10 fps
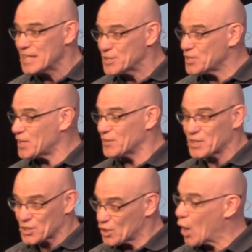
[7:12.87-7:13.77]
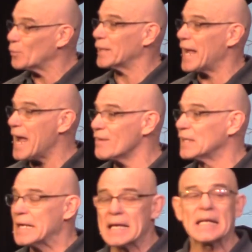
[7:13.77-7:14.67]
She said, This is all we have.
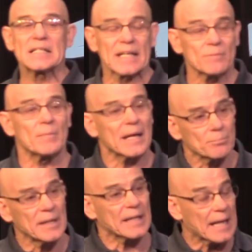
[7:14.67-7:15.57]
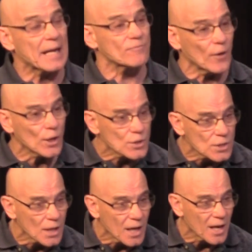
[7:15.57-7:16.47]
He said, Make me a cake first.